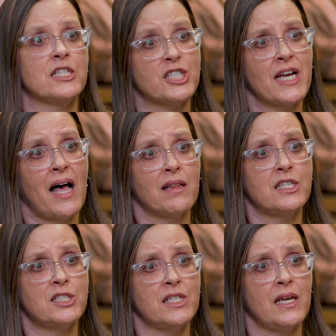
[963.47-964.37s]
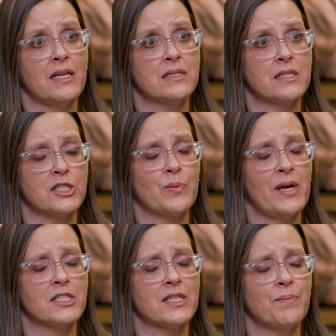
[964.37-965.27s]
and challenging
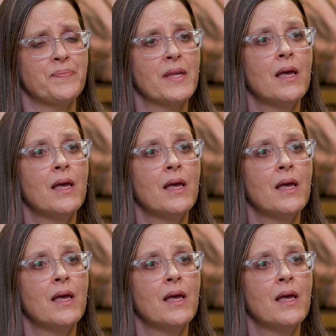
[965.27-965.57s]
situation.